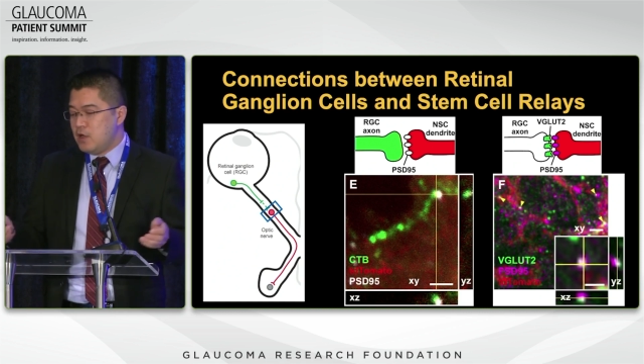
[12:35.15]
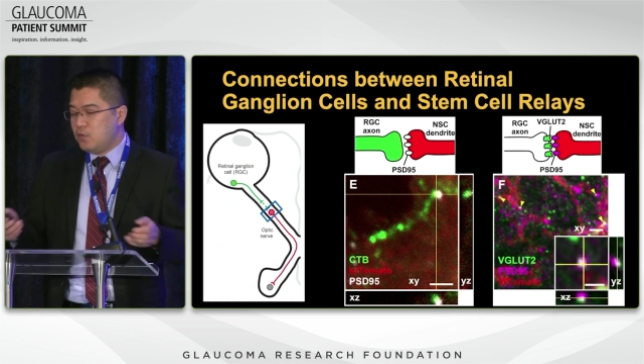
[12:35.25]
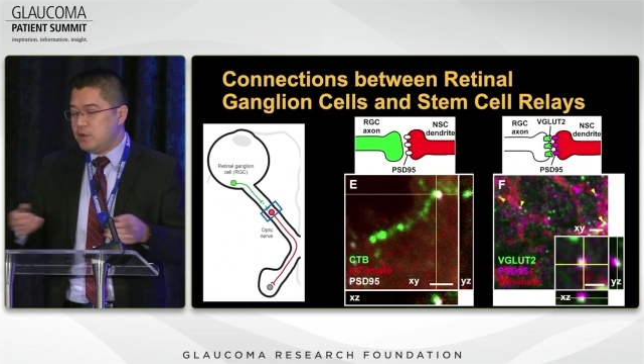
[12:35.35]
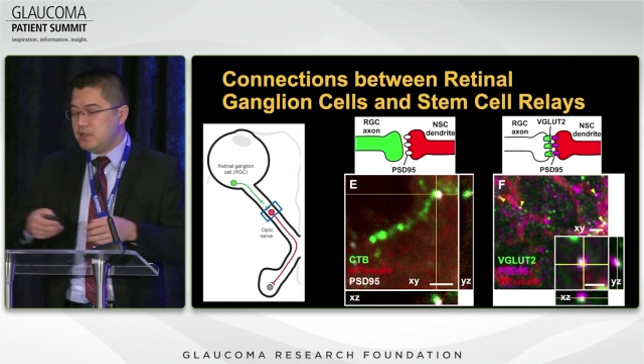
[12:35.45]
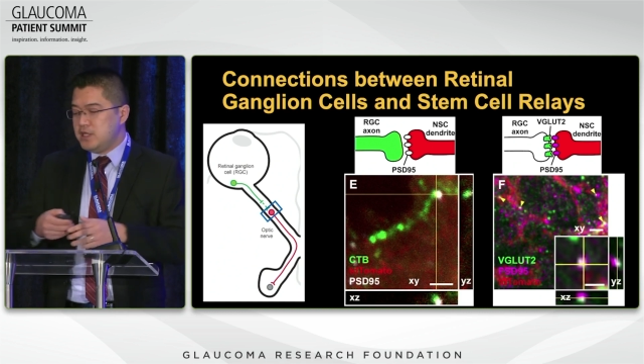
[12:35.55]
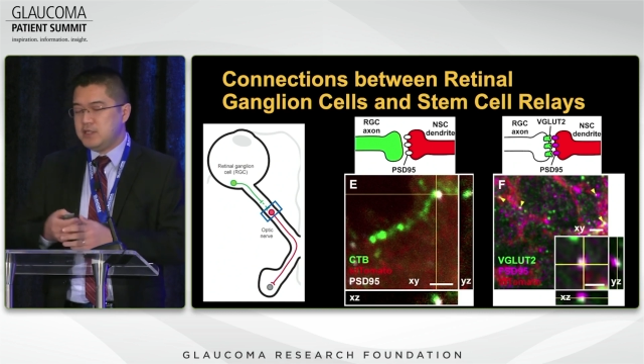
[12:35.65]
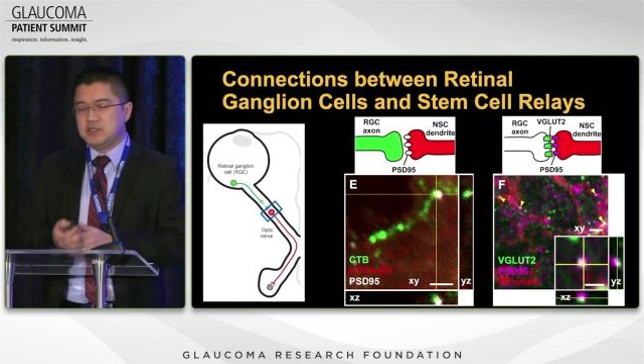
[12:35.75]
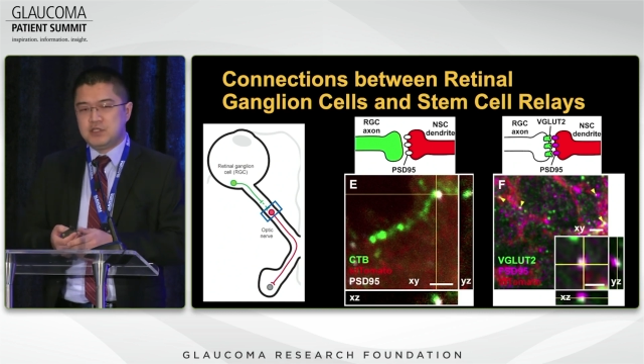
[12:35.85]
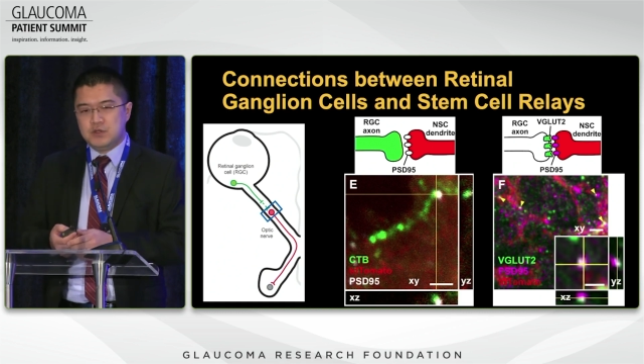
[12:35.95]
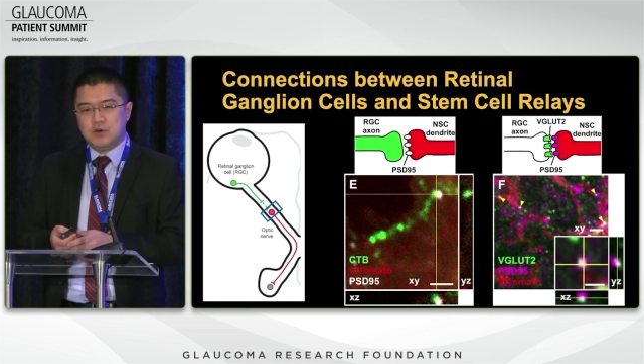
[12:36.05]
When these
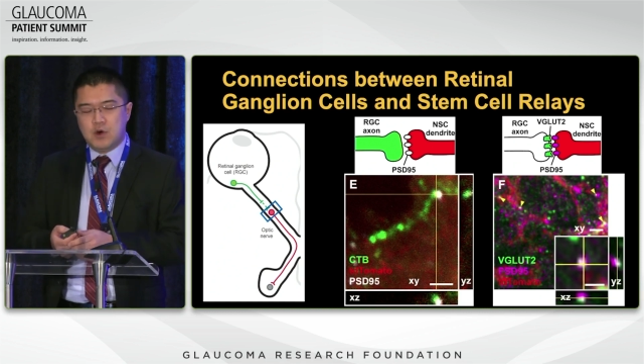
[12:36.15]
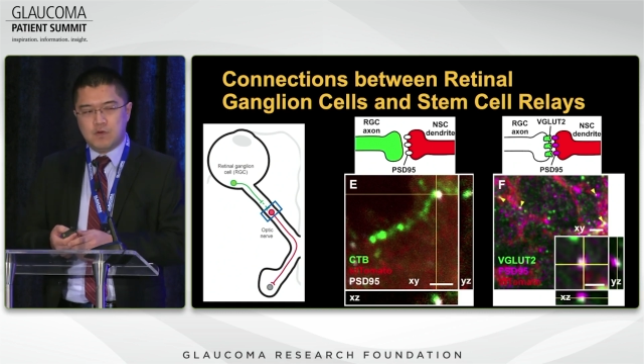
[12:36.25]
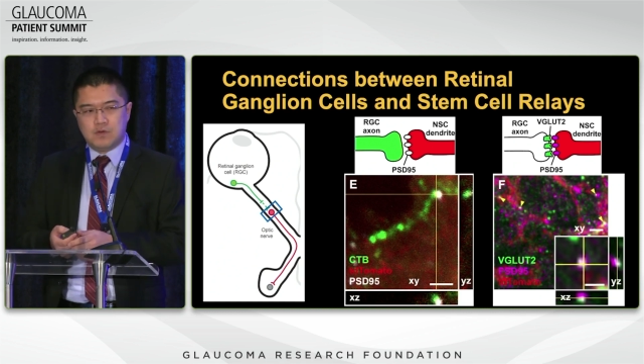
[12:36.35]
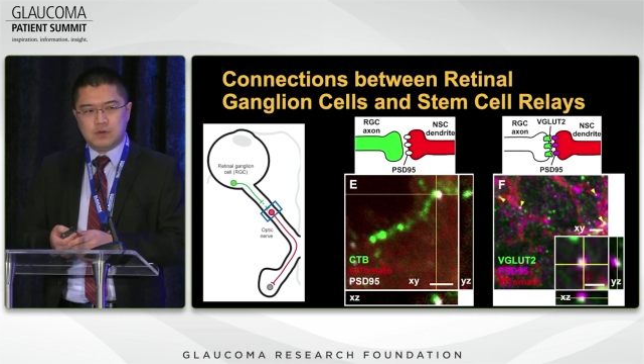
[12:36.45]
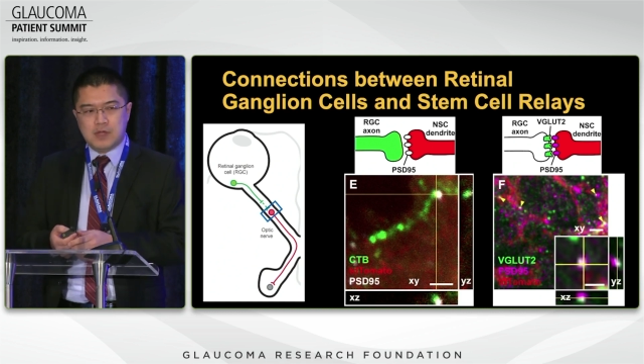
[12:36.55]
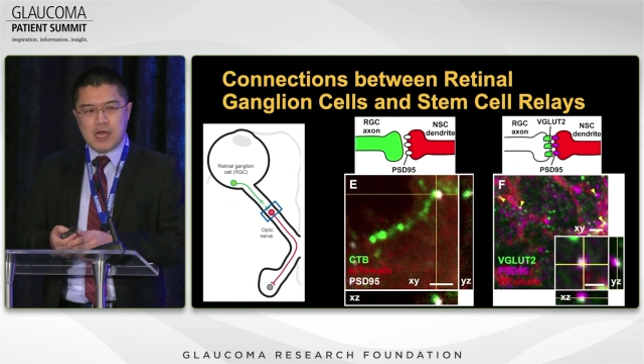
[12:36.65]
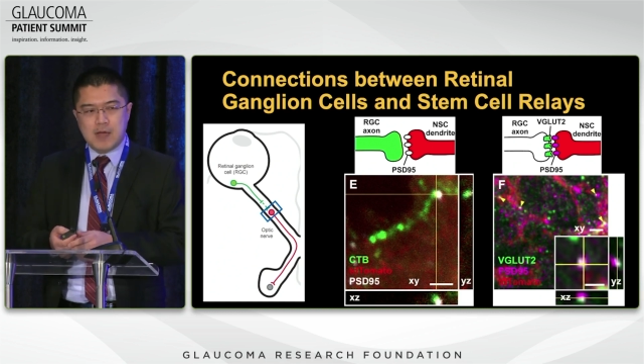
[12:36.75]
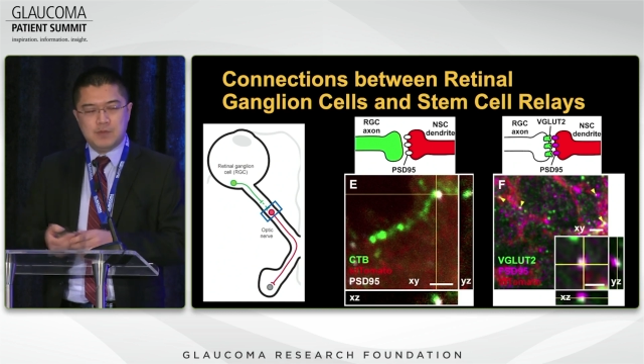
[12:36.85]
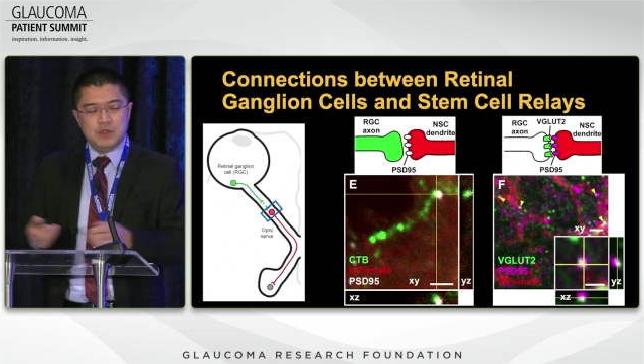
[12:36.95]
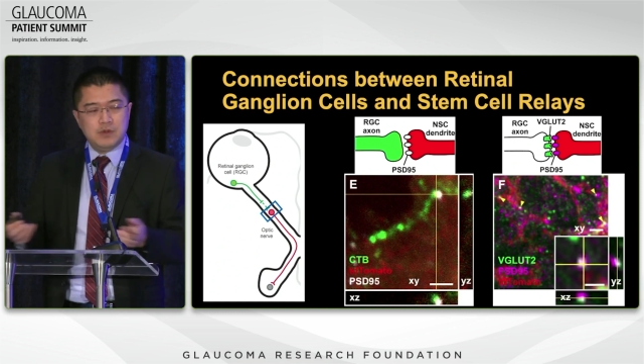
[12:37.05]
two
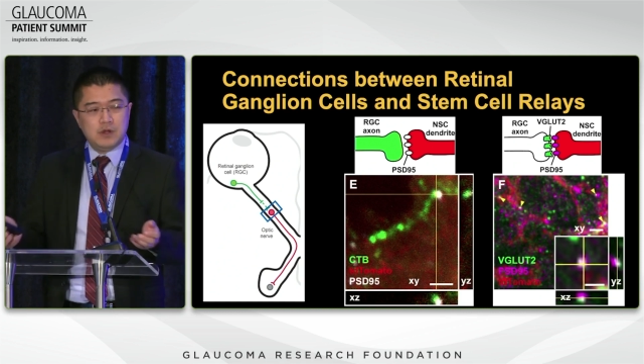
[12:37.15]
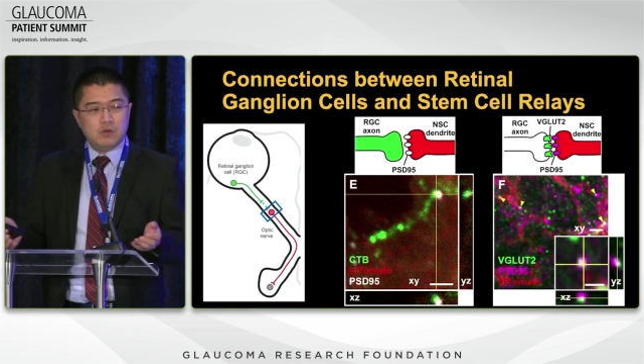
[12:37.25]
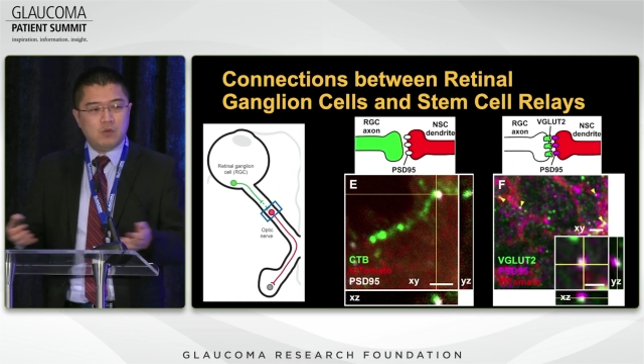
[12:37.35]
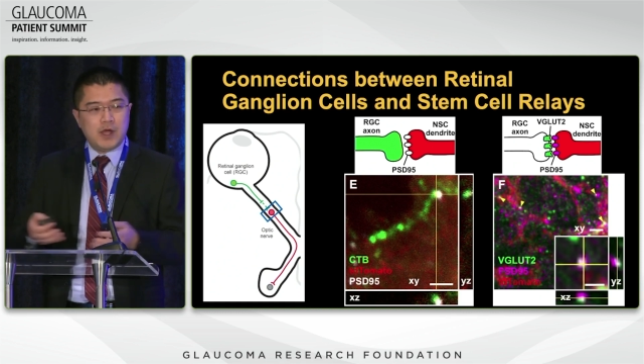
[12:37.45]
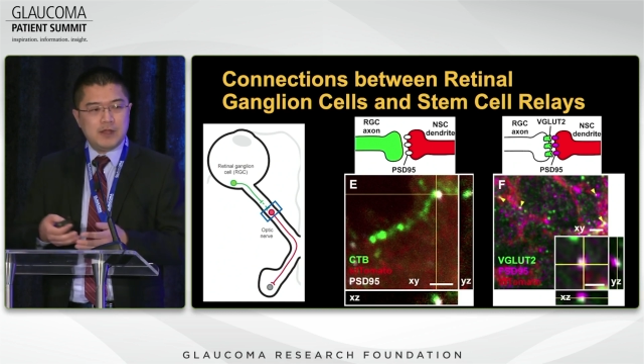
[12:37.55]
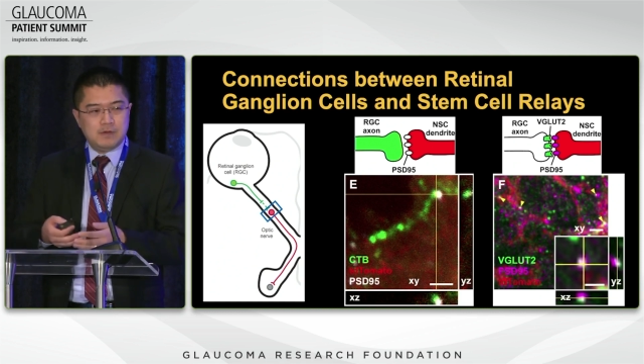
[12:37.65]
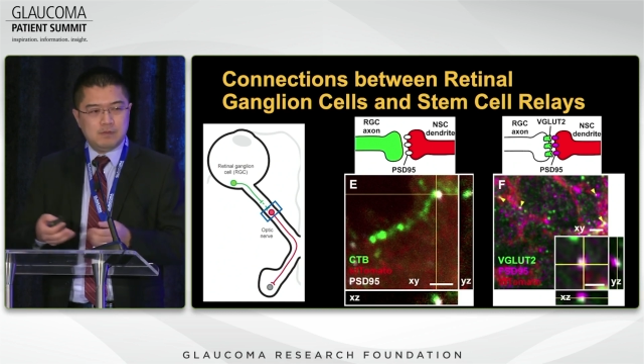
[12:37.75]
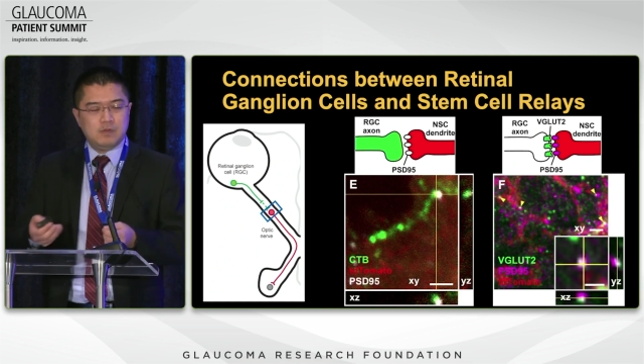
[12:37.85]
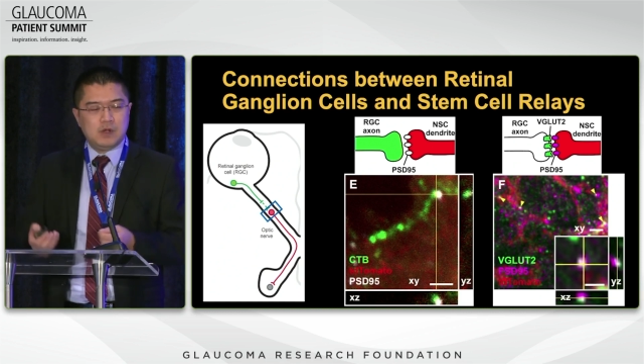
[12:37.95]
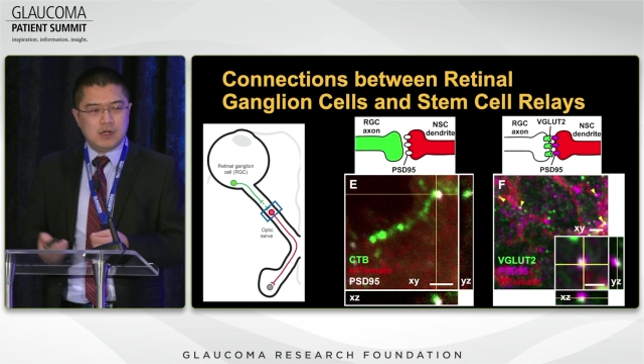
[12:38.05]
overlap, you get a white
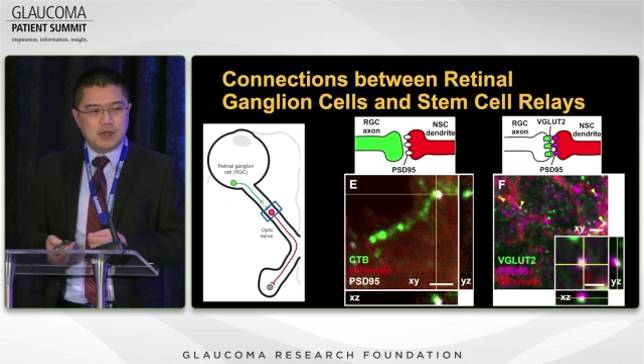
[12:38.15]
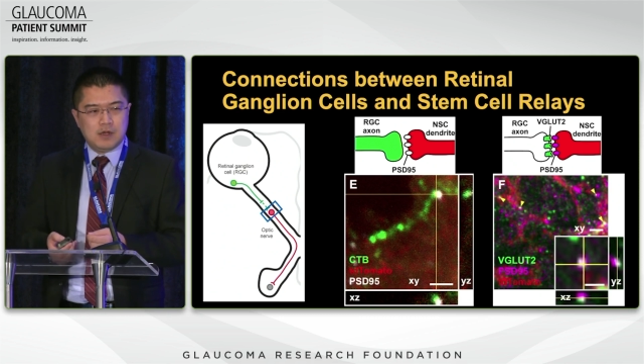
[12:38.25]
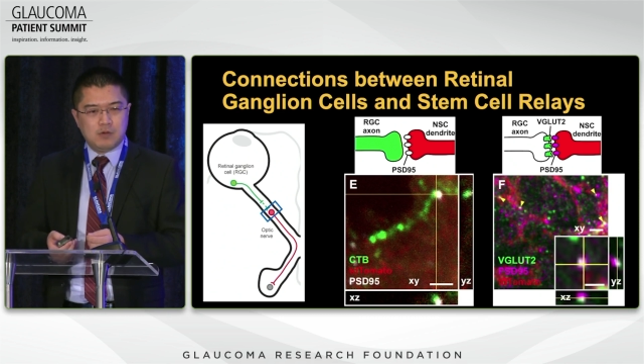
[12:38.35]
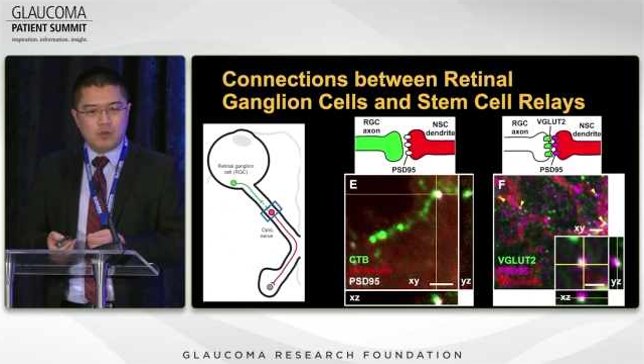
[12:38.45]
uh,